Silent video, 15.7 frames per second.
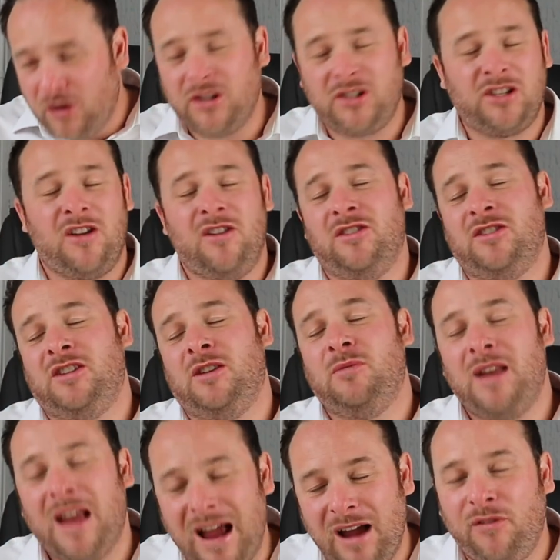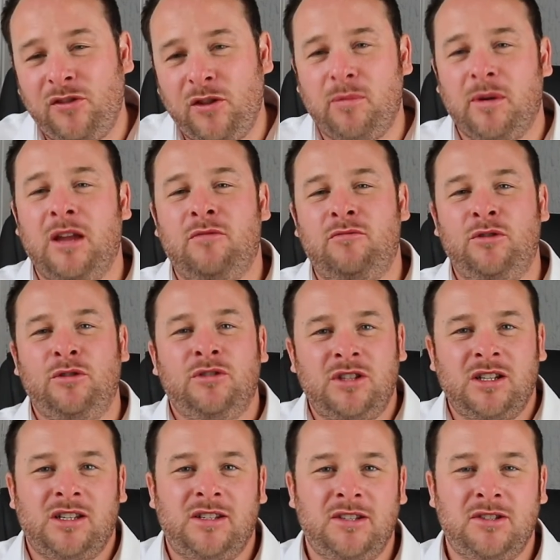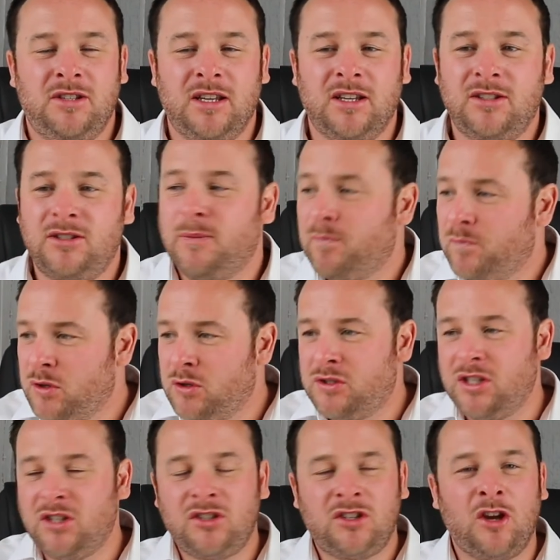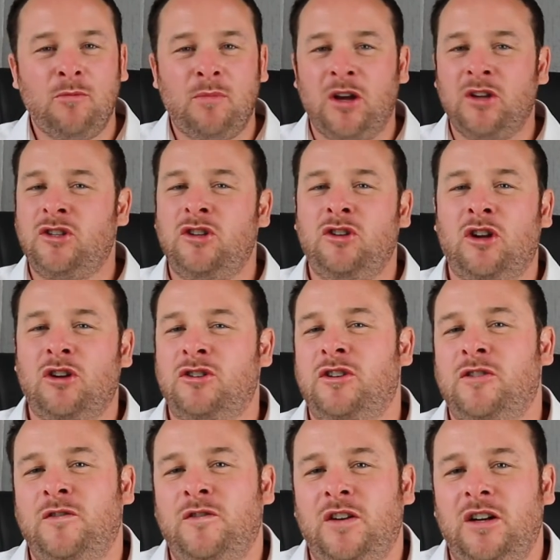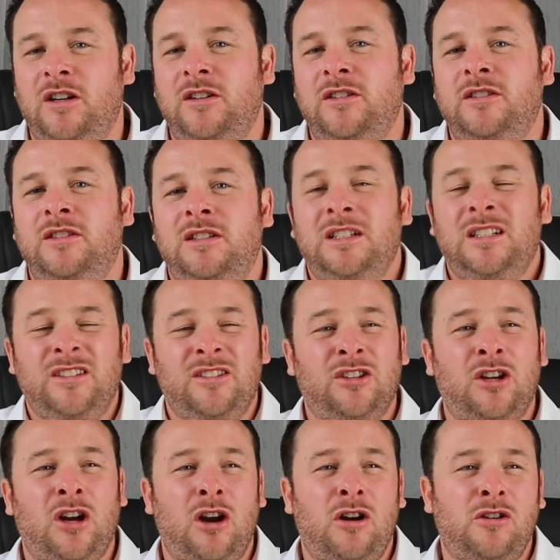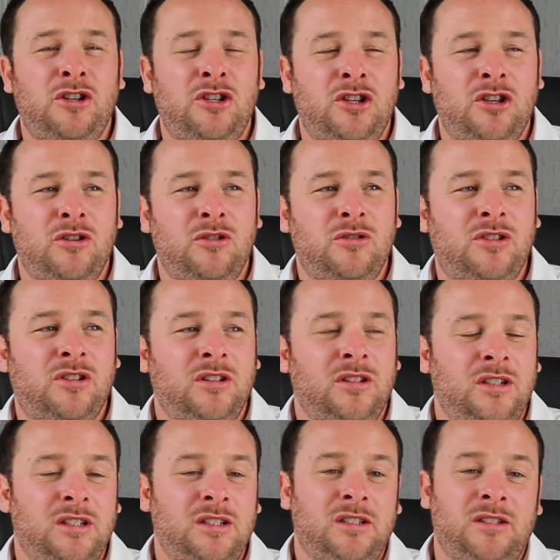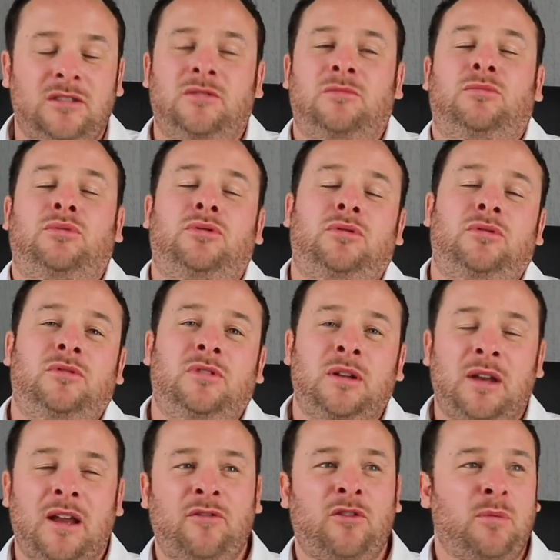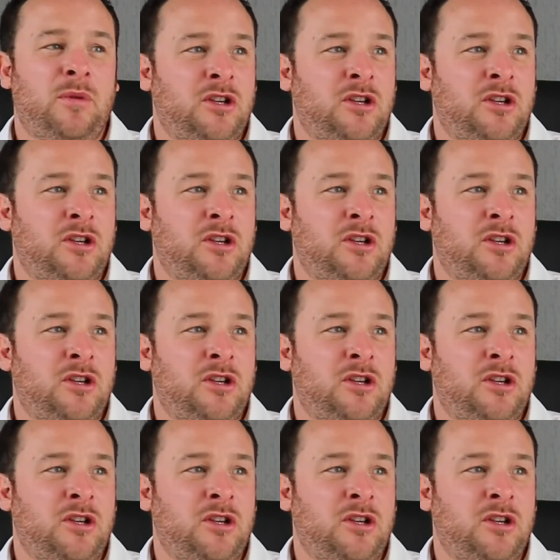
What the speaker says: answer would have to be Route 66. You see so much and you go so far. The car I'd choose, it'd have to be a